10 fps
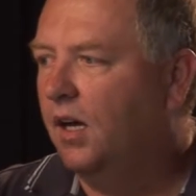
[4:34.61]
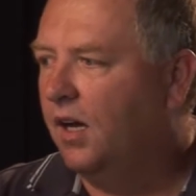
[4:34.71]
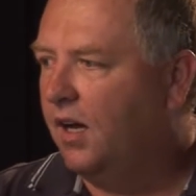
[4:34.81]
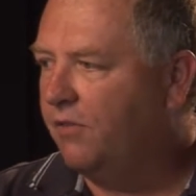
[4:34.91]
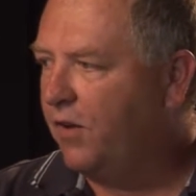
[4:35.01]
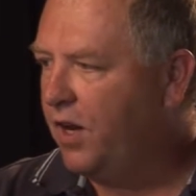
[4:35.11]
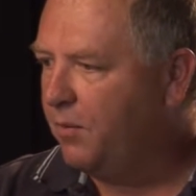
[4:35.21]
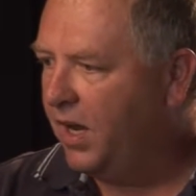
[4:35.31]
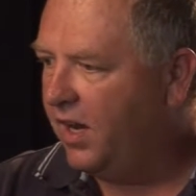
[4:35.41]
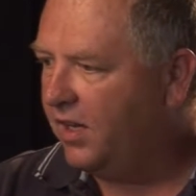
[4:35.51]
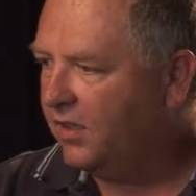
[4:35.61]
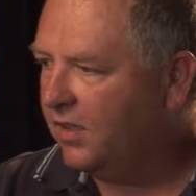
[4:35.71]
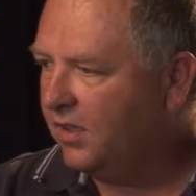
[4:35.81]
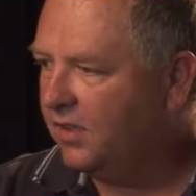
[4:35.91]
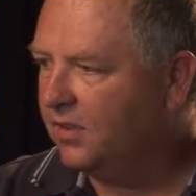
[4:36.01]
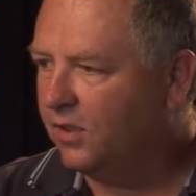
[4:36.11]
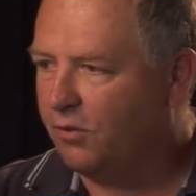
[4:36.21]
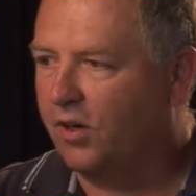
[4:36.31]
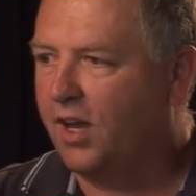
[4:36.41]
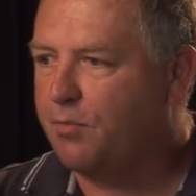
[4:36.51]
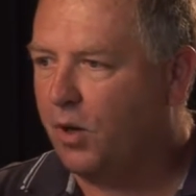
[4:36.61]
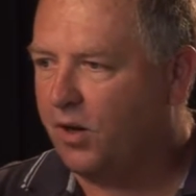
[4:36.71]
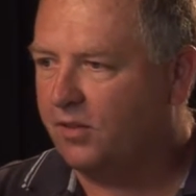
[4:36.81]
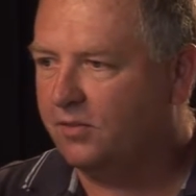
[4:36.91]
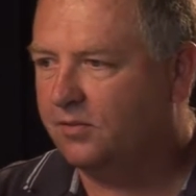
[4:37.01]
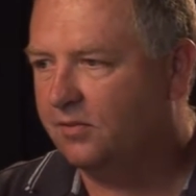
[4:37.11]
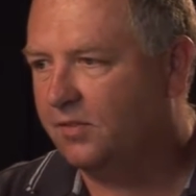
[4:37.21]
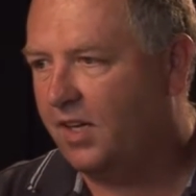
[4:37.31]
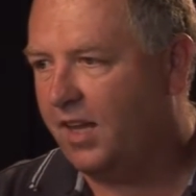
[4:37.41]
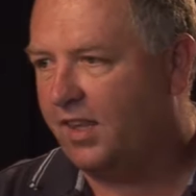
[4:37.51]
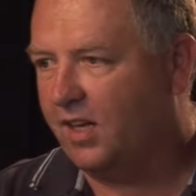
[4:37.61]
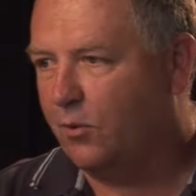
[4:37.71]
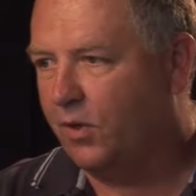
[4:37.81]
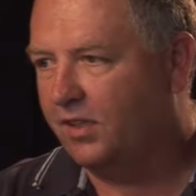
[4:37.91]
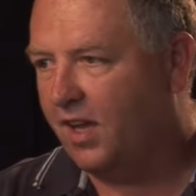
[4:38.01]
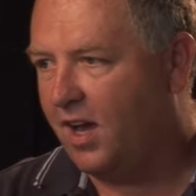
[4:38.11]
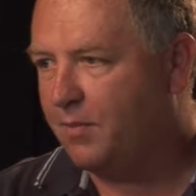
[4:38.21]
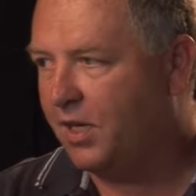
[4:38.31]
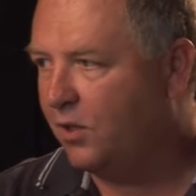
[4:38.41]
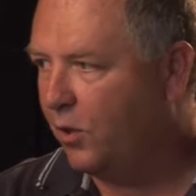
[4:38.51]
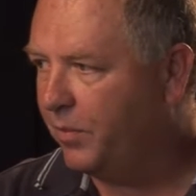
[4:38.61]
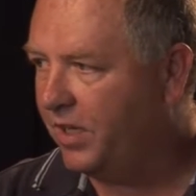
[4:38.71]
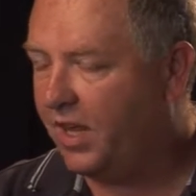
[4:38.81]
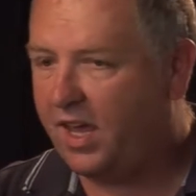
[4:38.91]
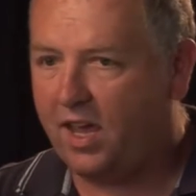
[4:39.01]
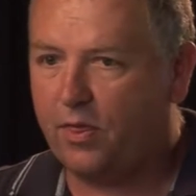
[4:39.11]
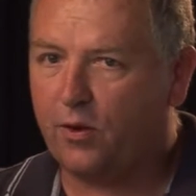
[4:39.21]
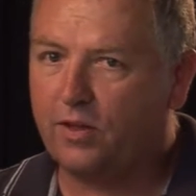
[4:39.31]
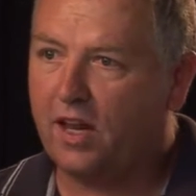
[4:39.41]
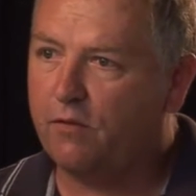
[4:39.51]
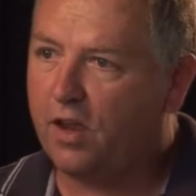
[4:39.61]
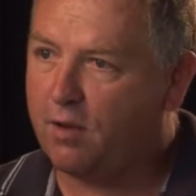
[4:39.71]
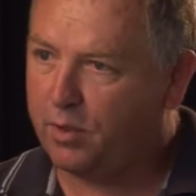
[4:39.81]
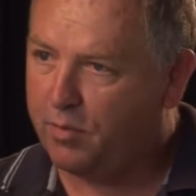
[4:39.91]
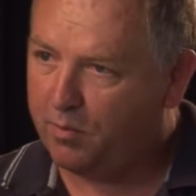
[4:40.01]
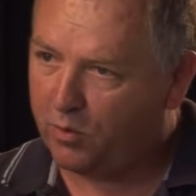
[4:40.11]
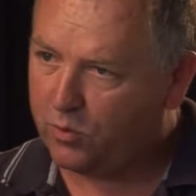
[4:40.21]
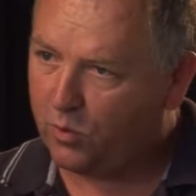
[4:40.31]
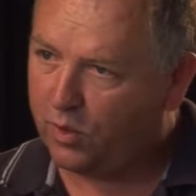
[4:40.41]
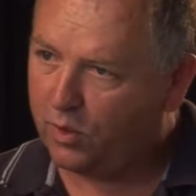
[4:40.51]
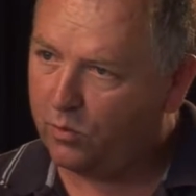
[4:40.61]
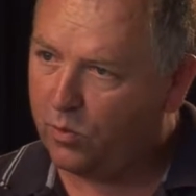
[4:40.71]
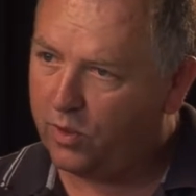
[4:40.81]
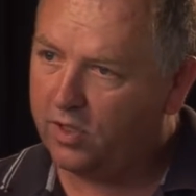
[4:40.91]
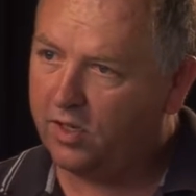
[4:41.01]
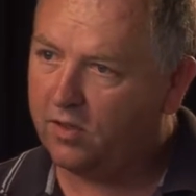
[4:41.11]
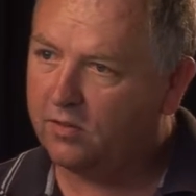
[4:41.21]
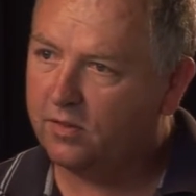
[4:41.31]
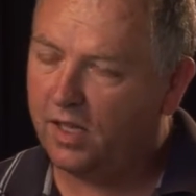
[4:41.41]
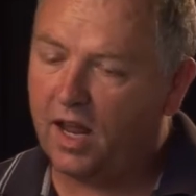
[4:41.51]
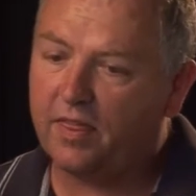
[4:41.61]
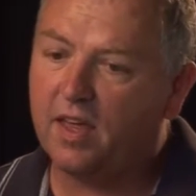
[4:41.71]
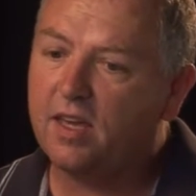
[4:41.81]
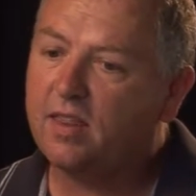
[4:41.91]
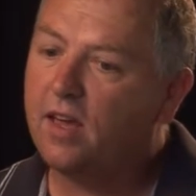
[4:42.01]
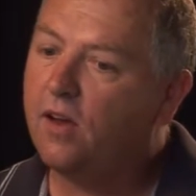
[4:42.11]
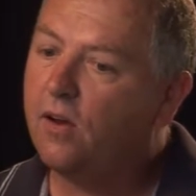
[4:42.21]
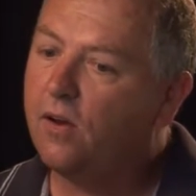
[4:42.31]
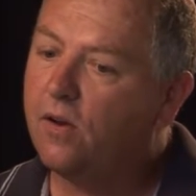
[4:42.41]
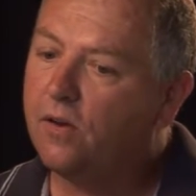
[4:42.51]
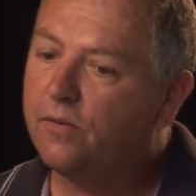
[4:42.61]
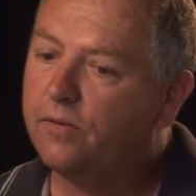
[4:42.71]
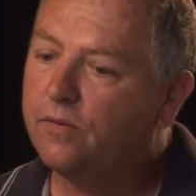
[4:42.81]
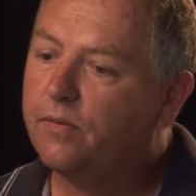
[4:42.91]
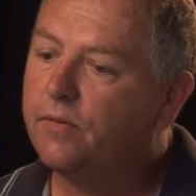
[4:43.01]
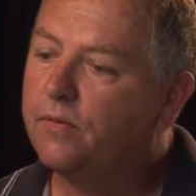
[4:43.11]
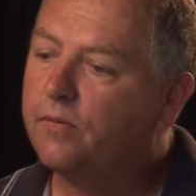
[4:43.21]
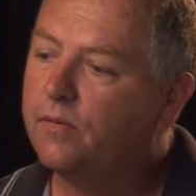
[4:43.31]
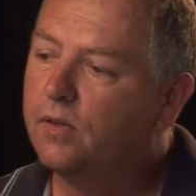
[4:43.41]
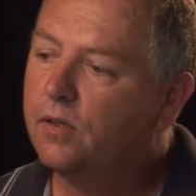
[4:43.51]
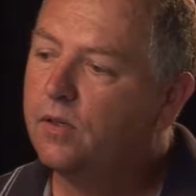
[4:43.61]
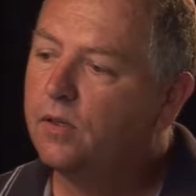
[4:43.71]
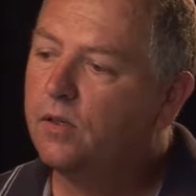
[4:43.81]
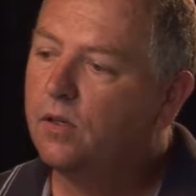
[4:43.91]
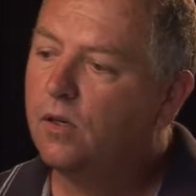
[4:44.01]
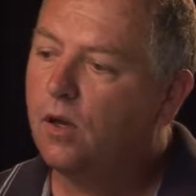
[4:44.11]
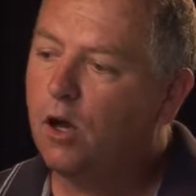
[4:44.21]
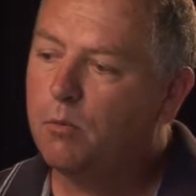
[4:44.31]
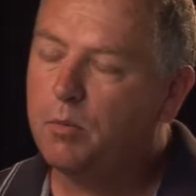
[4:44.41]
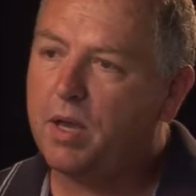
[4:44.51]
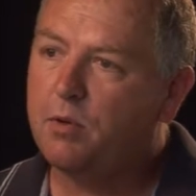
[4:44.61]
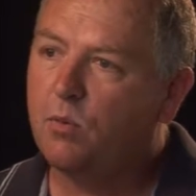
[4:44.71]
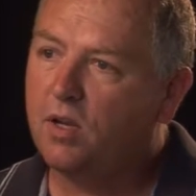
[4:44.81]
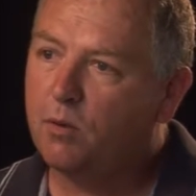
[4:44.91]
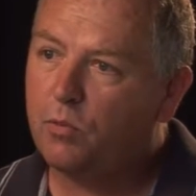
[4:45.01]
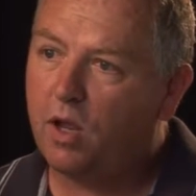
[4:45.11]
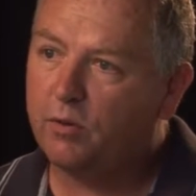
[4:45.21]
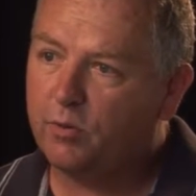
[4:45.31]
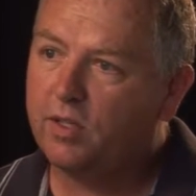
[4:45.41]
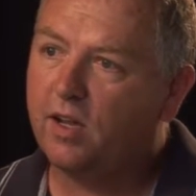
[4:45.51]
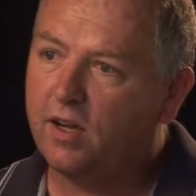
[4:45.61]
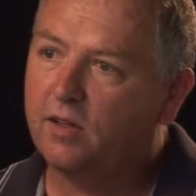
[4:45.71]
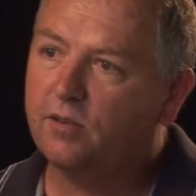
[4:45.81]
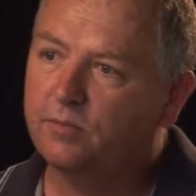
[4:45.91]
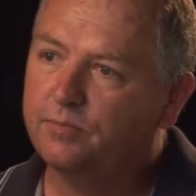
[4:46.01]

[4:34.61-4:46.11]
a friend of mine, Laverne Lepart, I think at one time he told me they had 13 family members working at Warner Gear. And I think they all but maybe one of them probably retired.